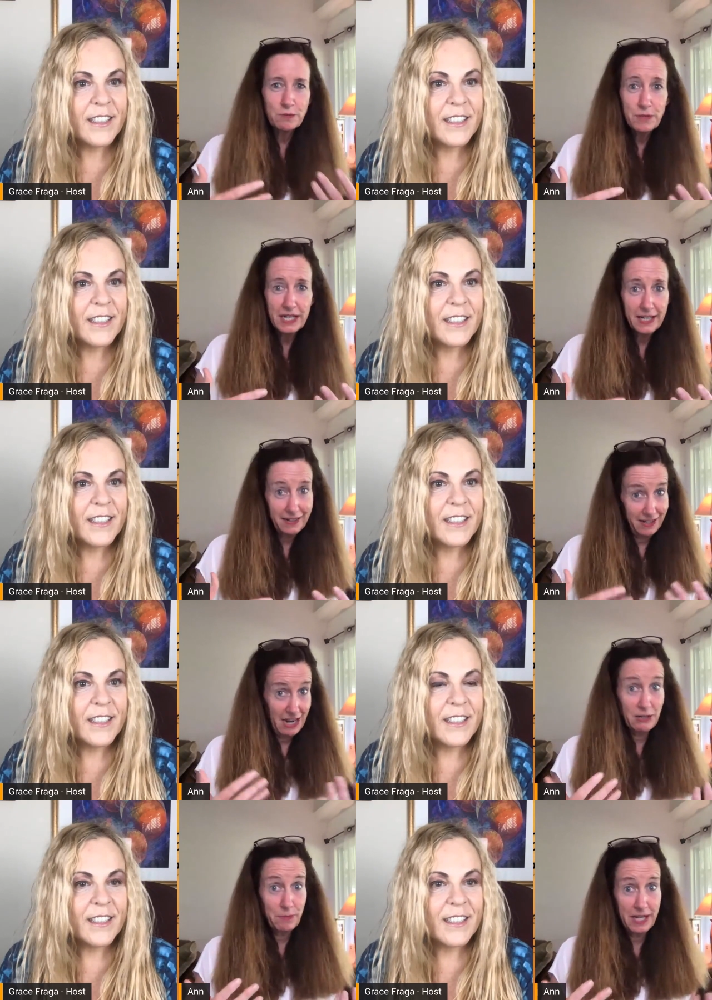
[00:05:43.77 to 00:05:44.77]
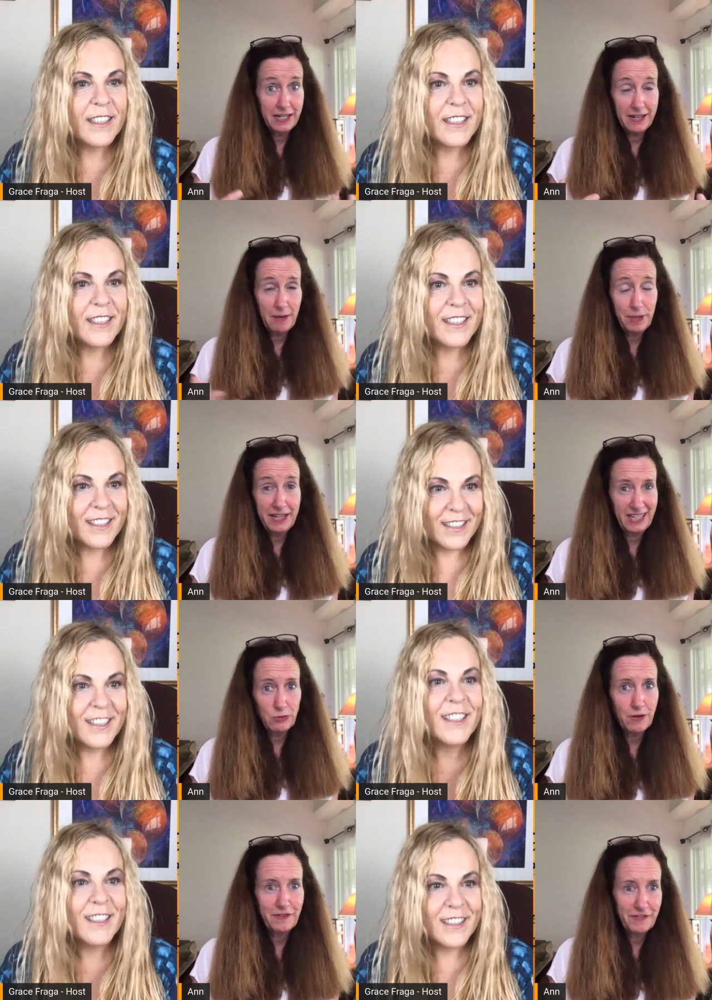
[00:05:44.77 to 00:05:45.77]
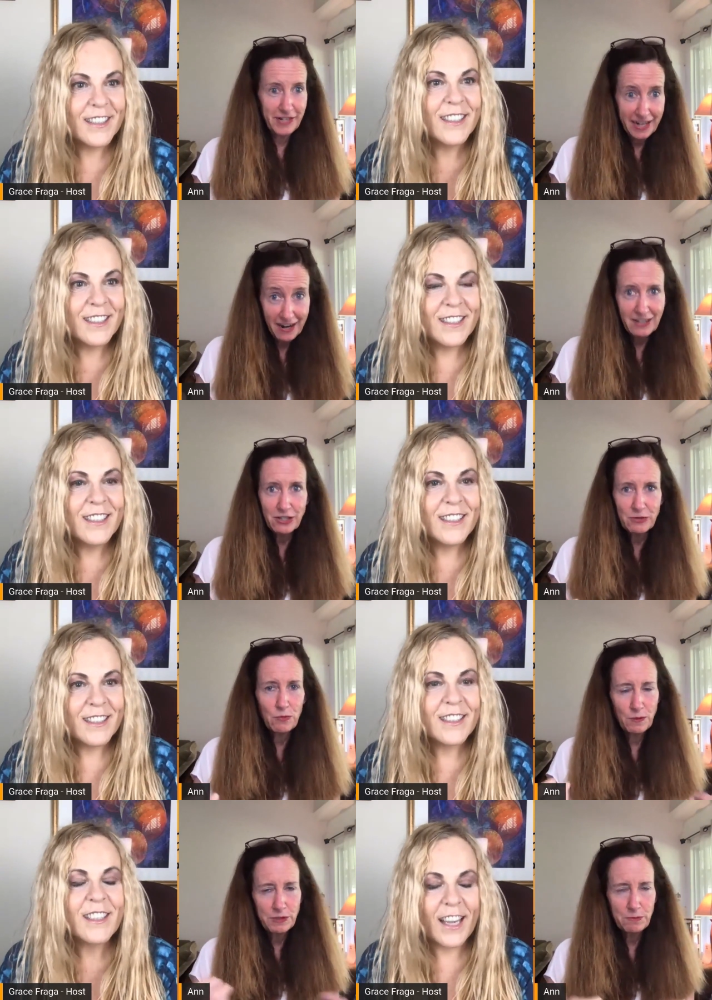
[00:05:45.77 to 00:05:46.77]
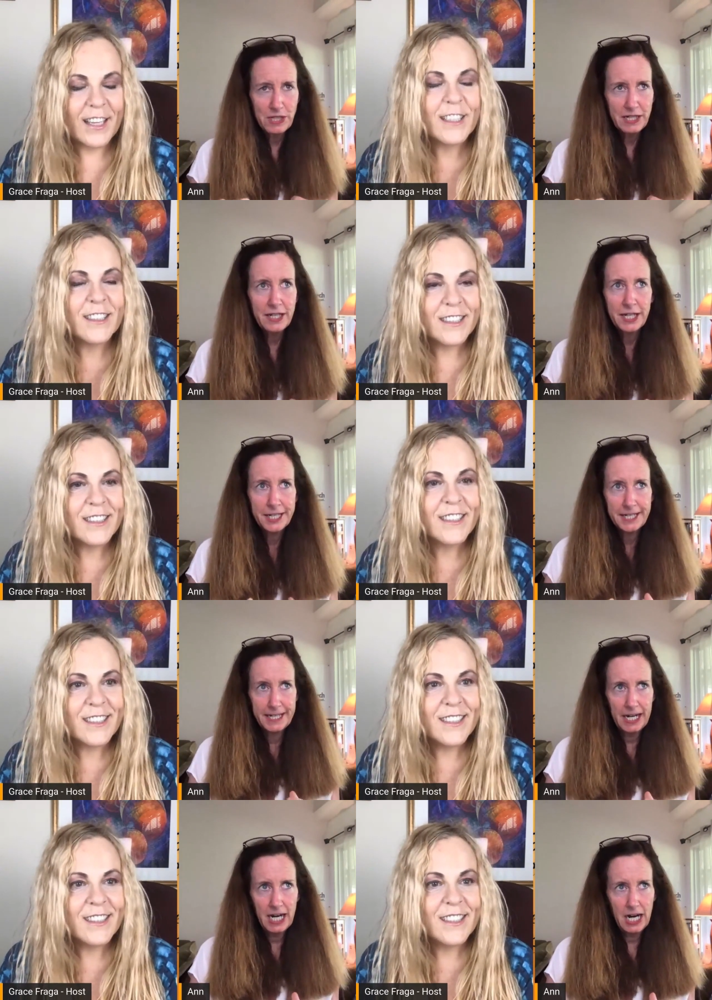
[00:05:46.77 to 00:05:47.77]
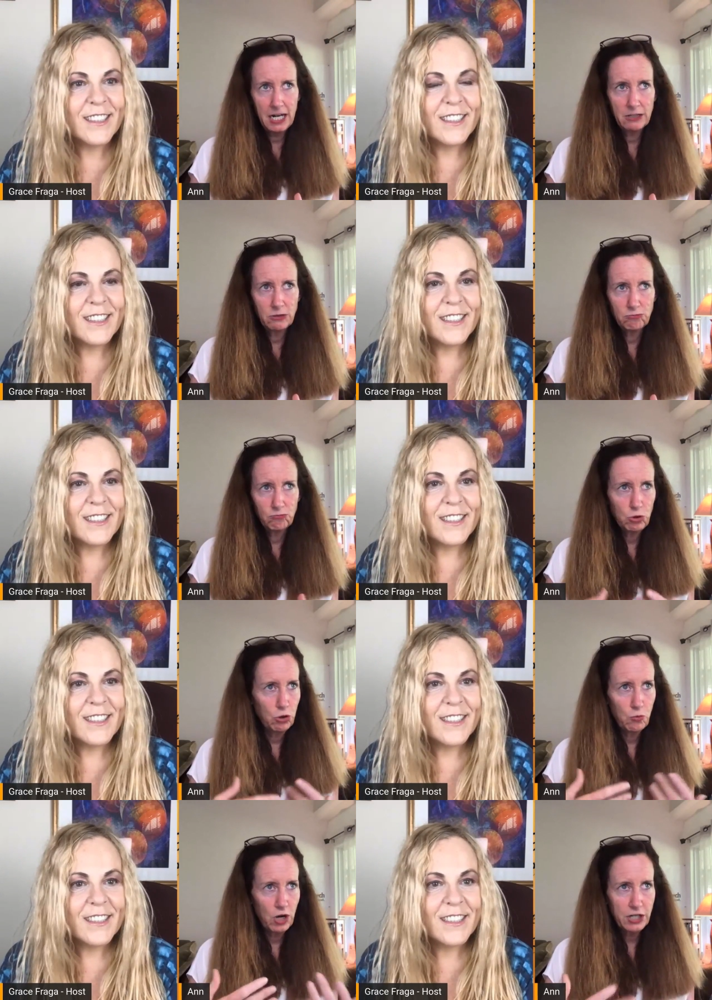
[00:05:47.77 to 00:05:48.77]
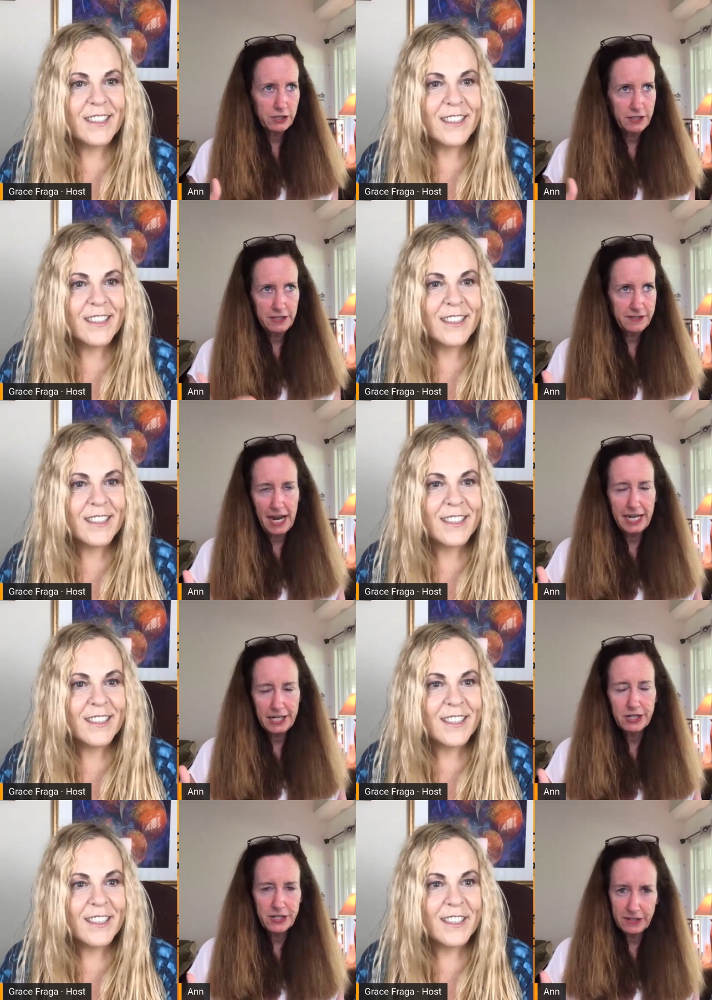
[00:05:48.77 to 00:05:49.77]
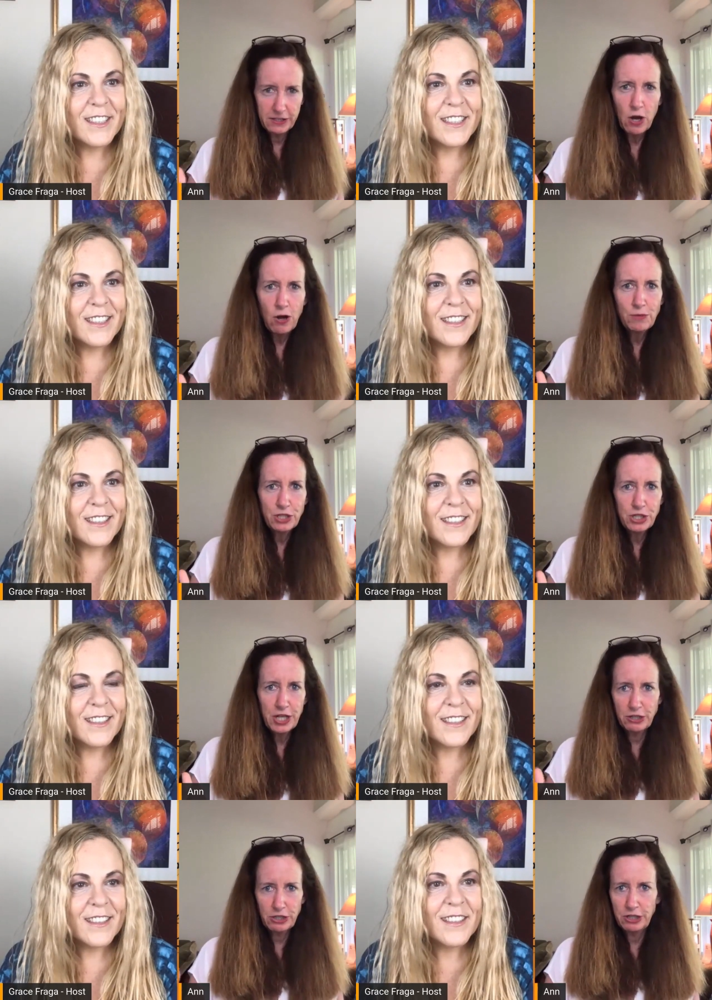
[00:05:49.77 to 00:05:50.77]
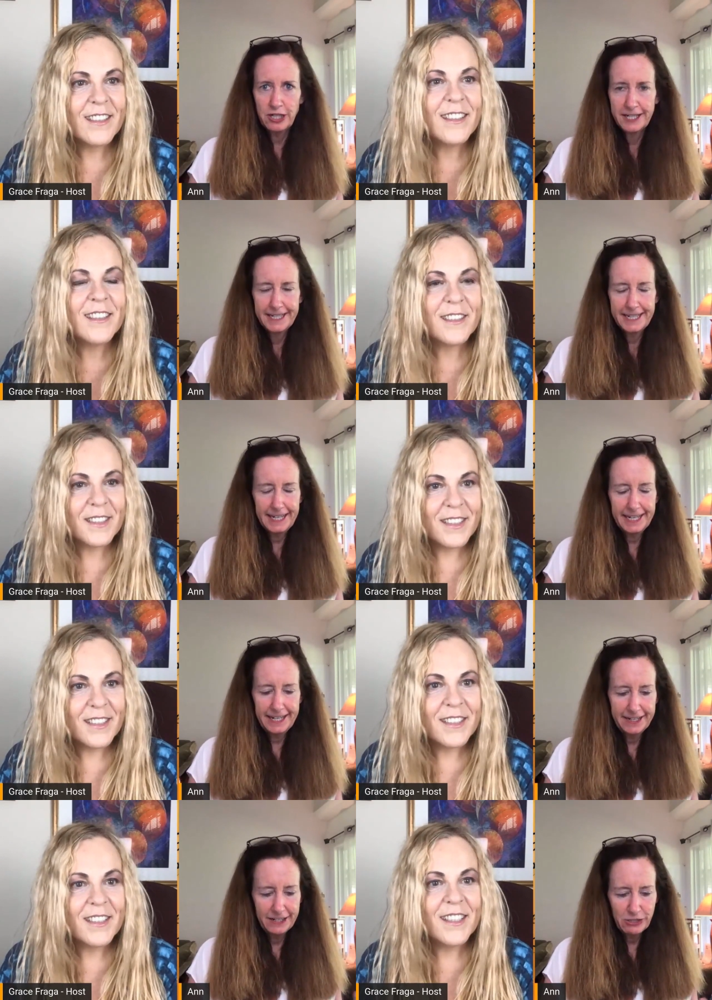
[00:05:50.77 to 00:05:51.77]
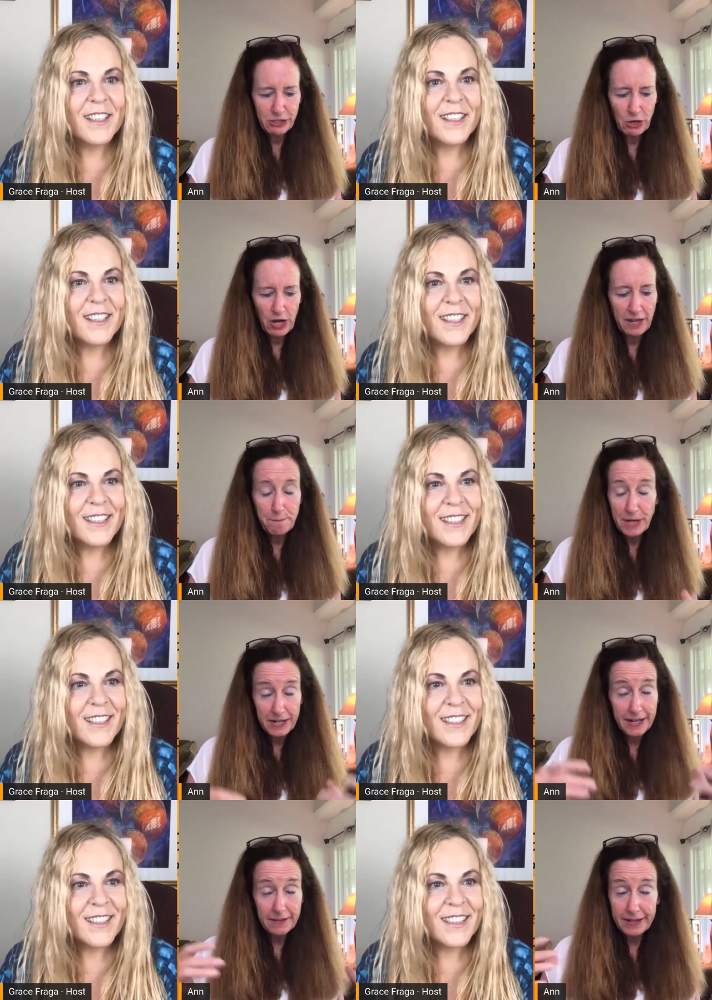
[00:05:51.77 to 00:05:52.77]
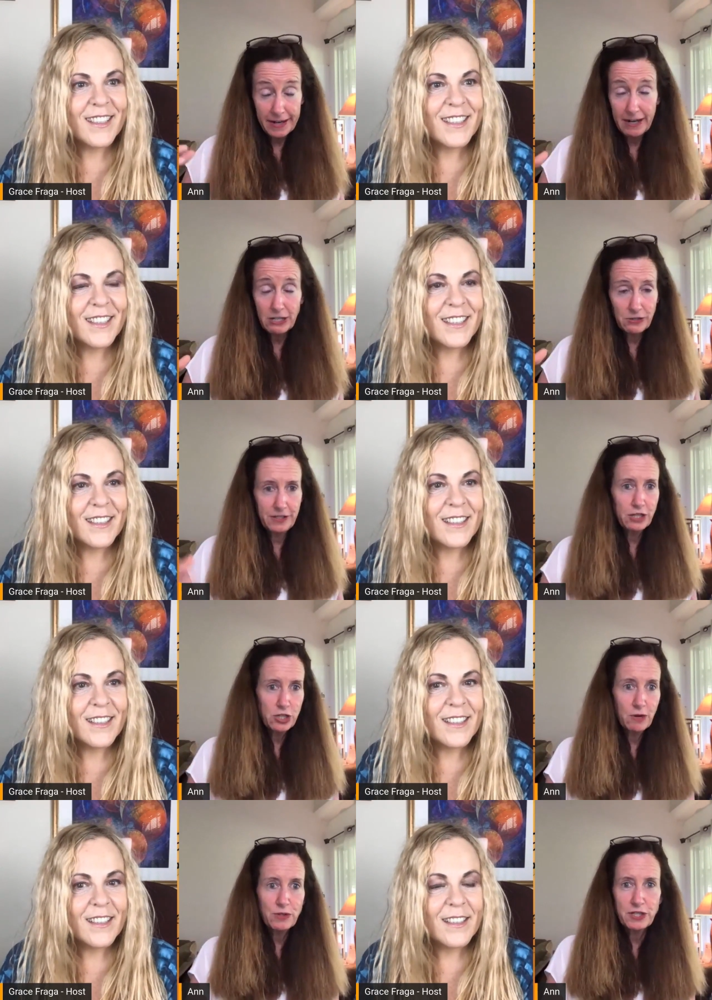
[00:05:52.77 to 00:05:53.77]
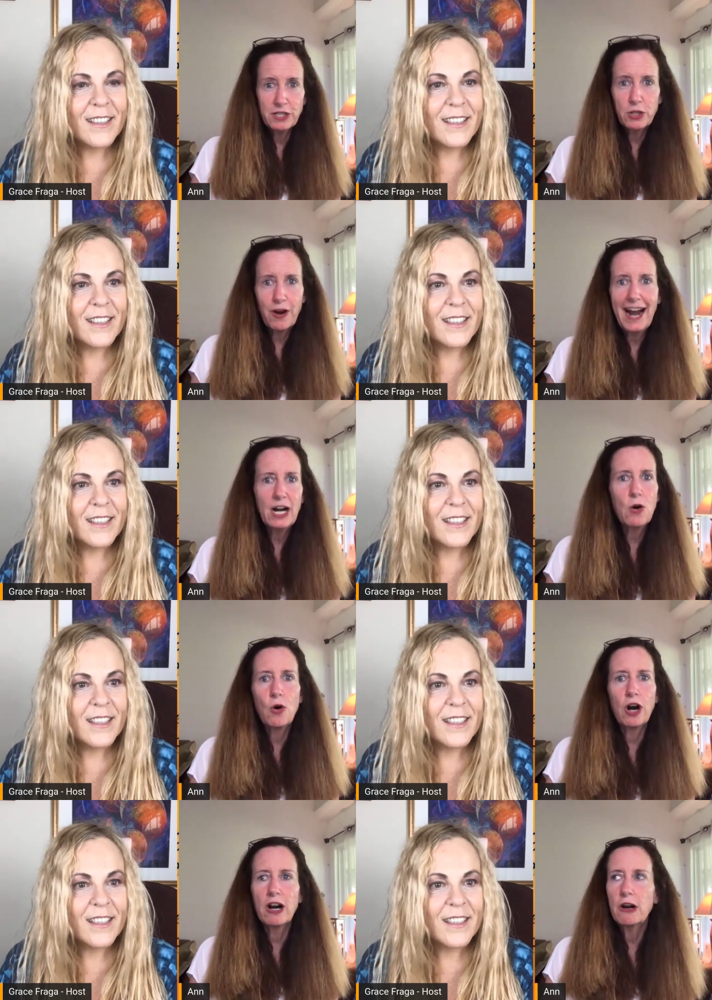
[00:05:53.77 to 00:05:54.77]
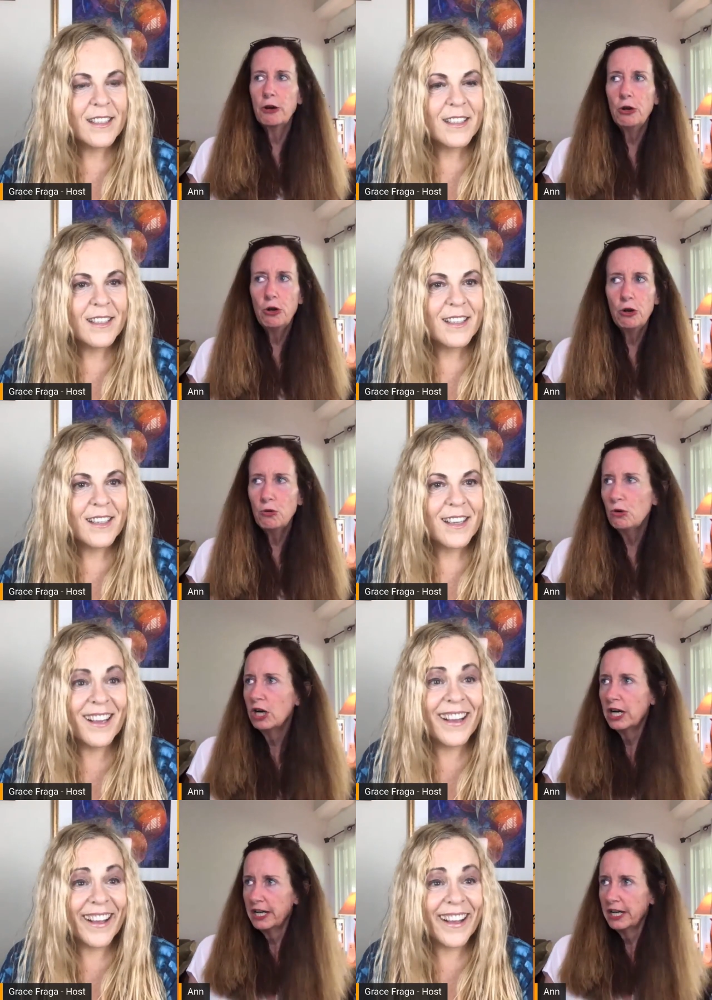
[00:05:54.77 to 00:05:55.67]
Speaker 1: was me. I was playing I played like 12 different characters and one was yeah. me uh, who'd worked these 8 years at this homeless shelter. And so and but another character in the show was this crack whore who